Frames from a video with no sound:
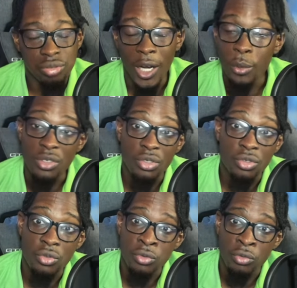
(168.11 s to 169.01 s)
was
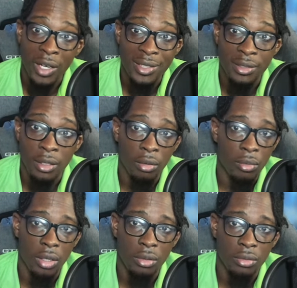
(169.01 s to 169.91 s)
stressed out,
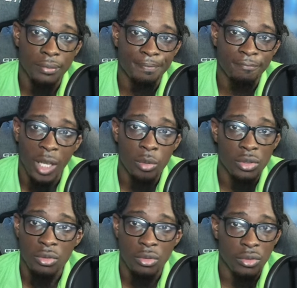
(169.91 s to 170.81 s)
bro. I was
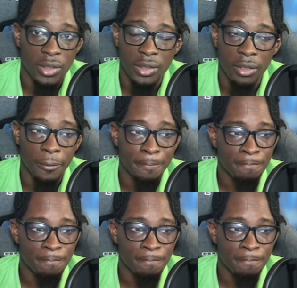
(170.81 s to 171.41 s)
so stressed out,